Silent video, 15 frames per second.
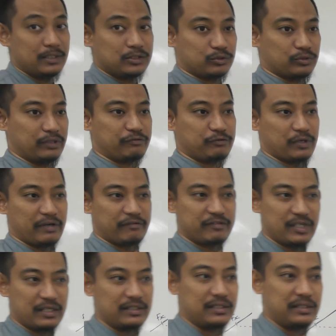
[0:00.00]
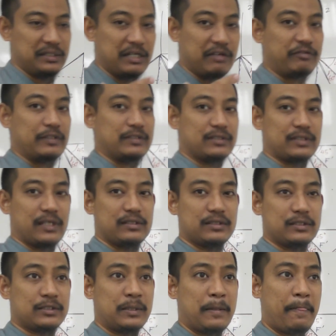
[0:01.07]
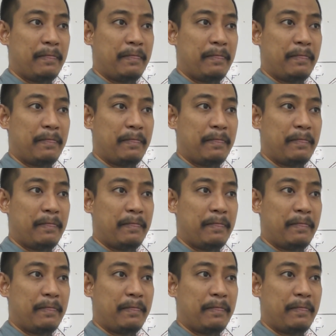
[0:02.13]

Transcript: So if you have done enough exercises,